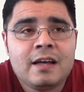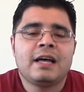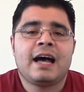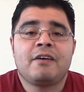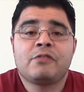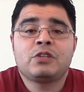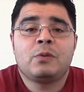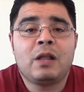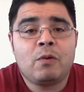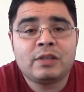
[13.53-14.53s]
Uh, first of
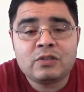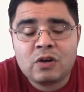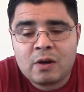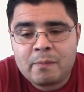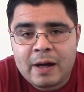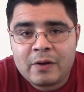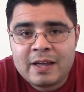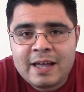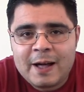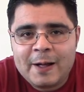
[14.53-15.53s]
all, I want to talk about,
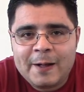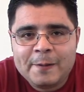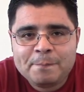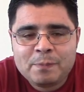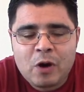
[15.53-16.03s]
um,